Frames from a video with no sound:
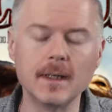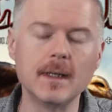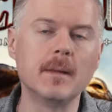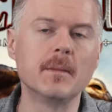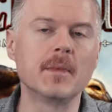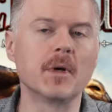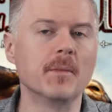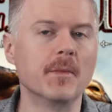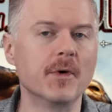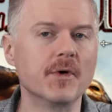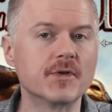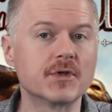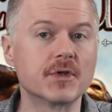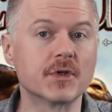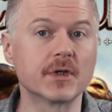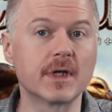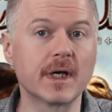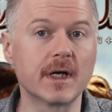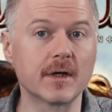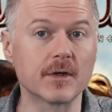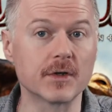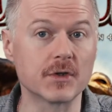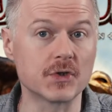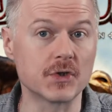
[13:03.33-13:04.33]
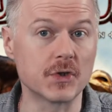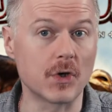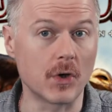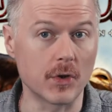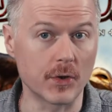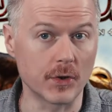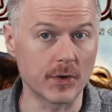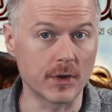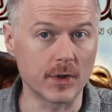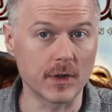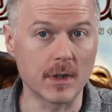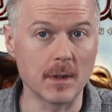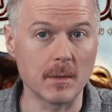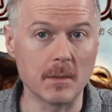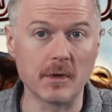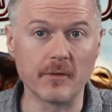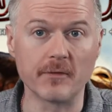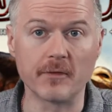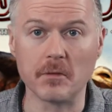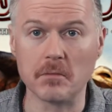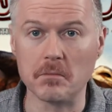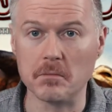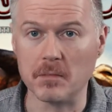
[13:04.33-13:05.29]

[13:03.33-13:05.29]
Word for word: but most of your characters are gonna come over